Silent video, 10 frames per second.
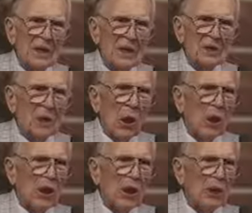That's
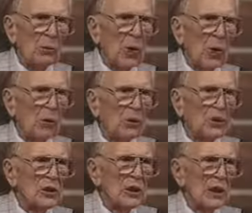all that He
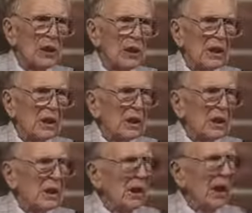wants.
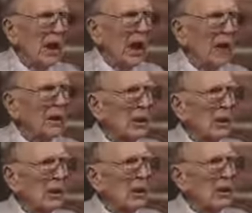I
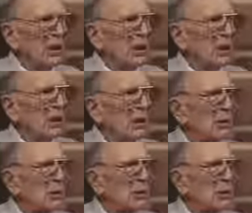uh,